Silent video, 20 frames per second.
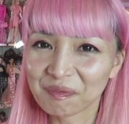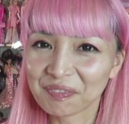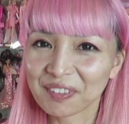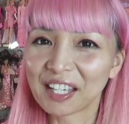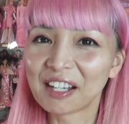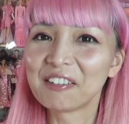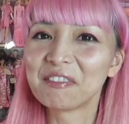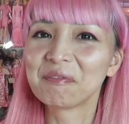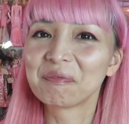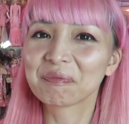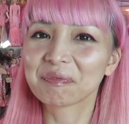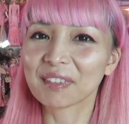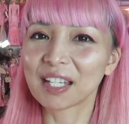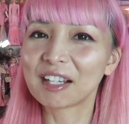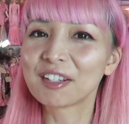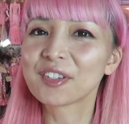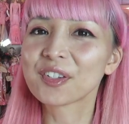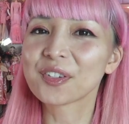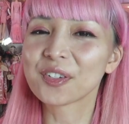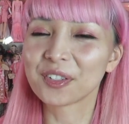Yeah,
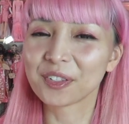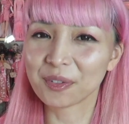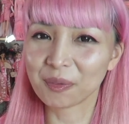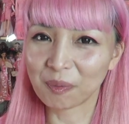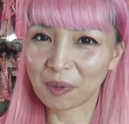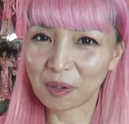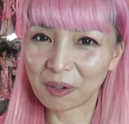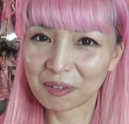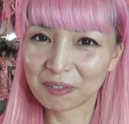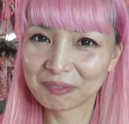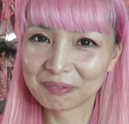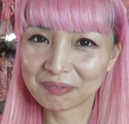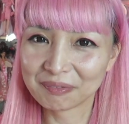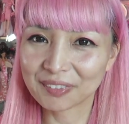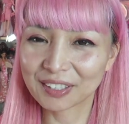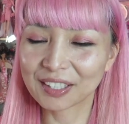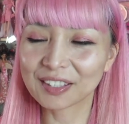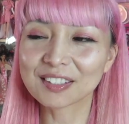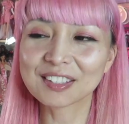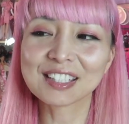I'll show you tomorrow
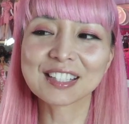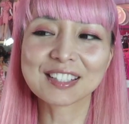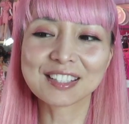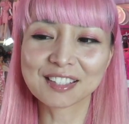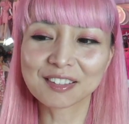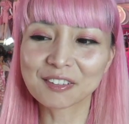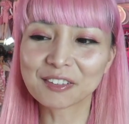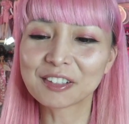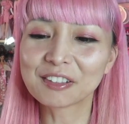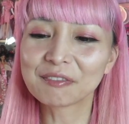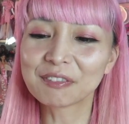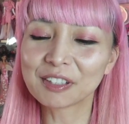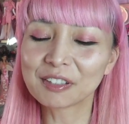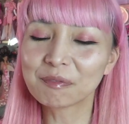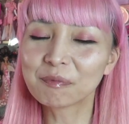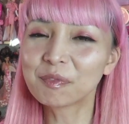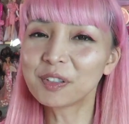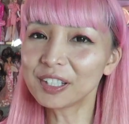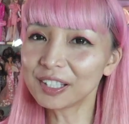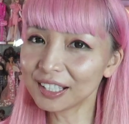because it's gonna be
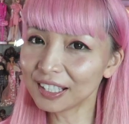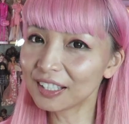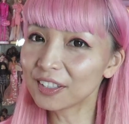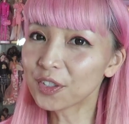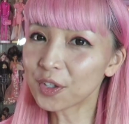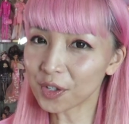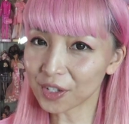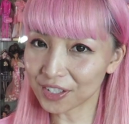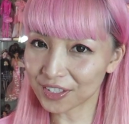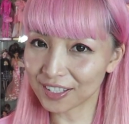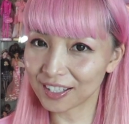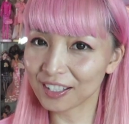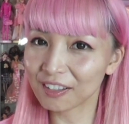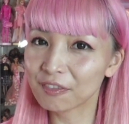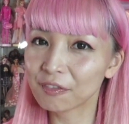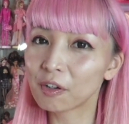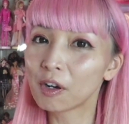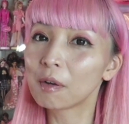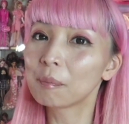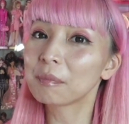pretty interesting
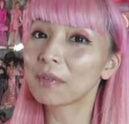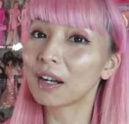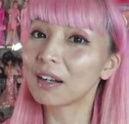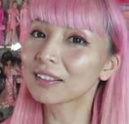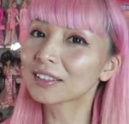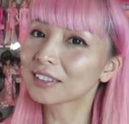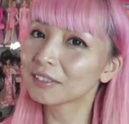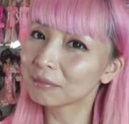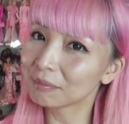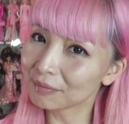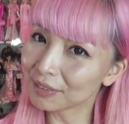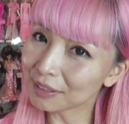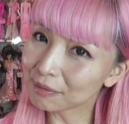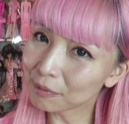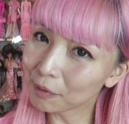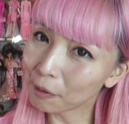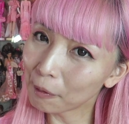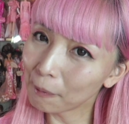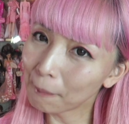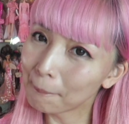for American
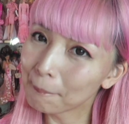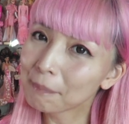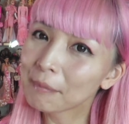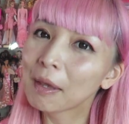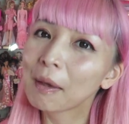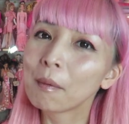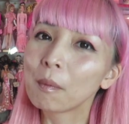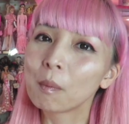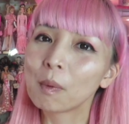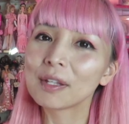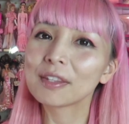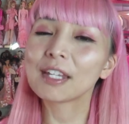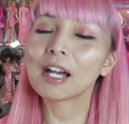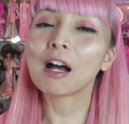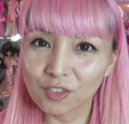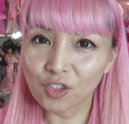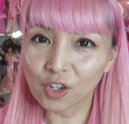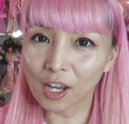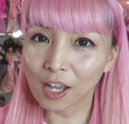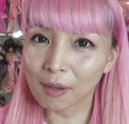people what
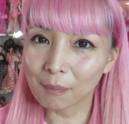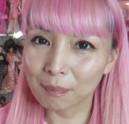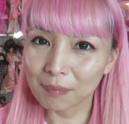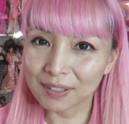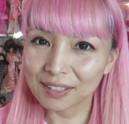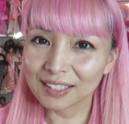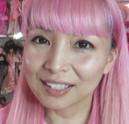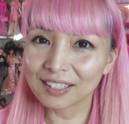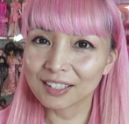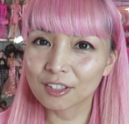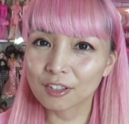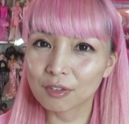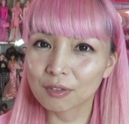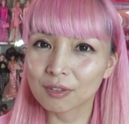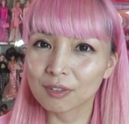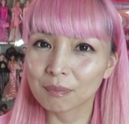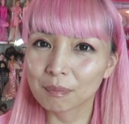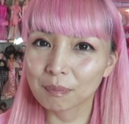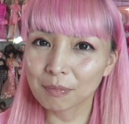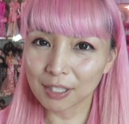Japanese
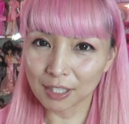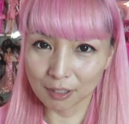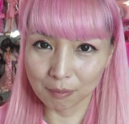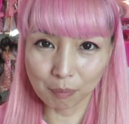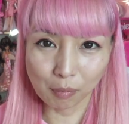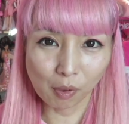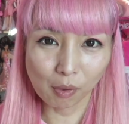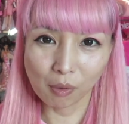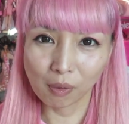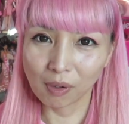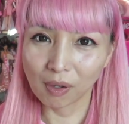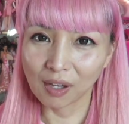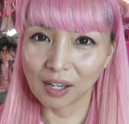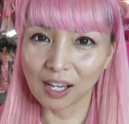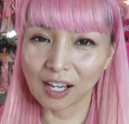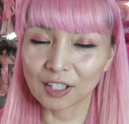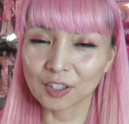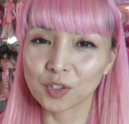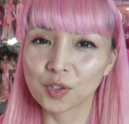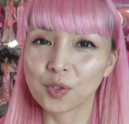people
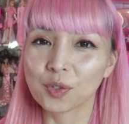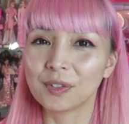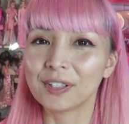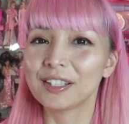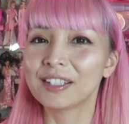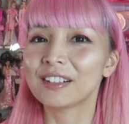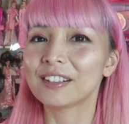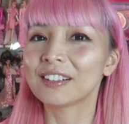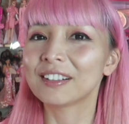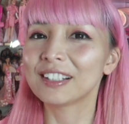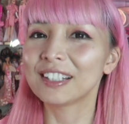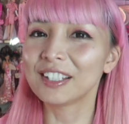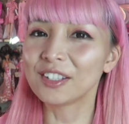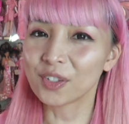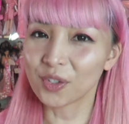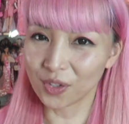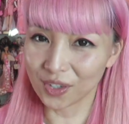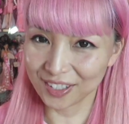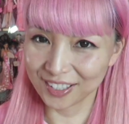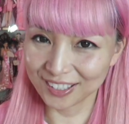actually are
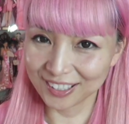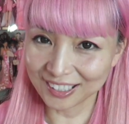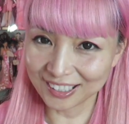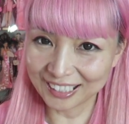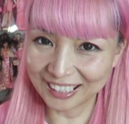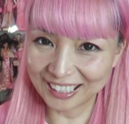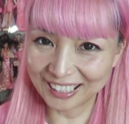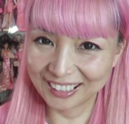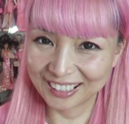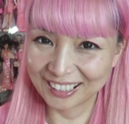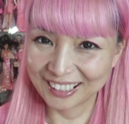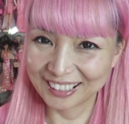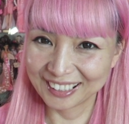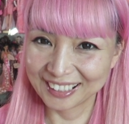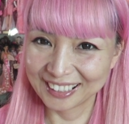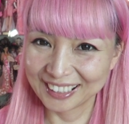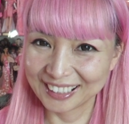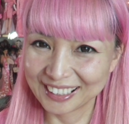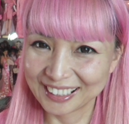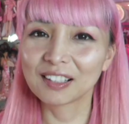interested in.
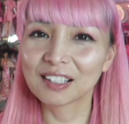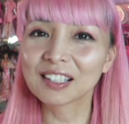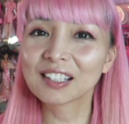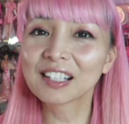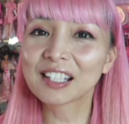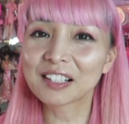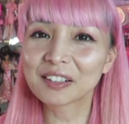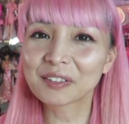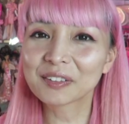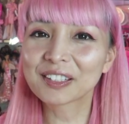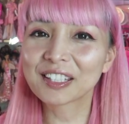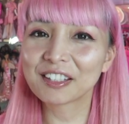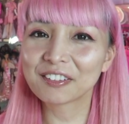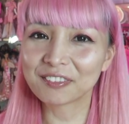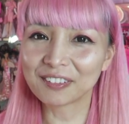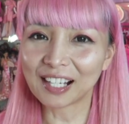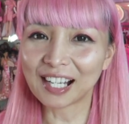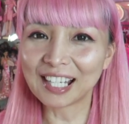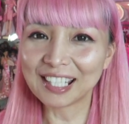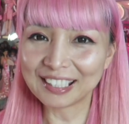A little
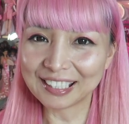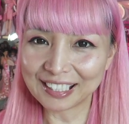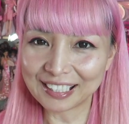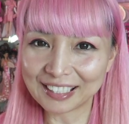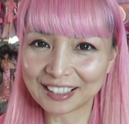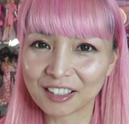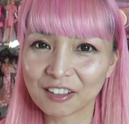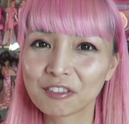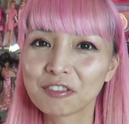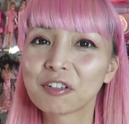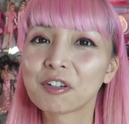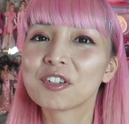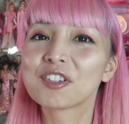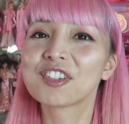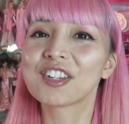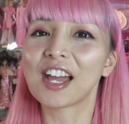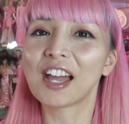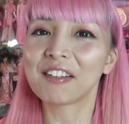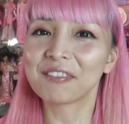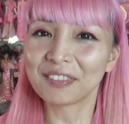gift idea for
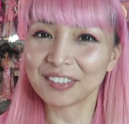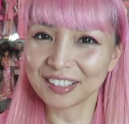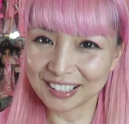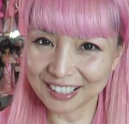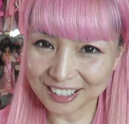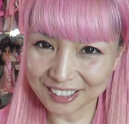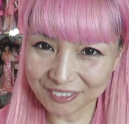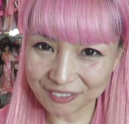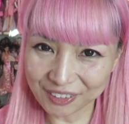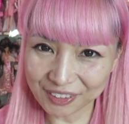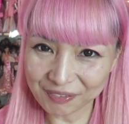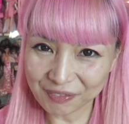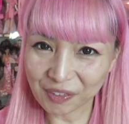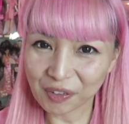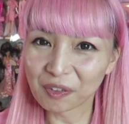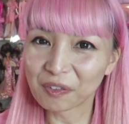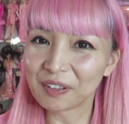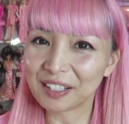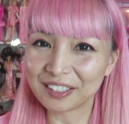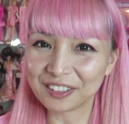Japanese
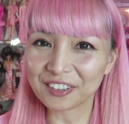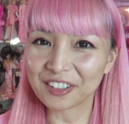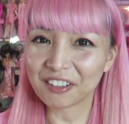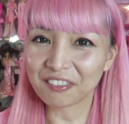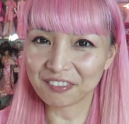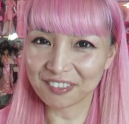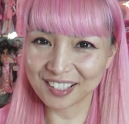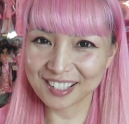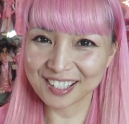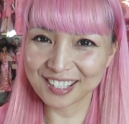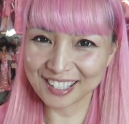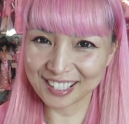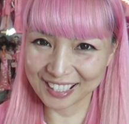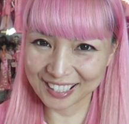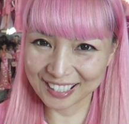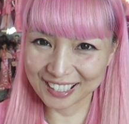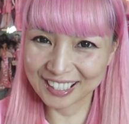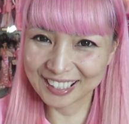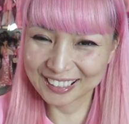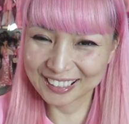people when you're visiting.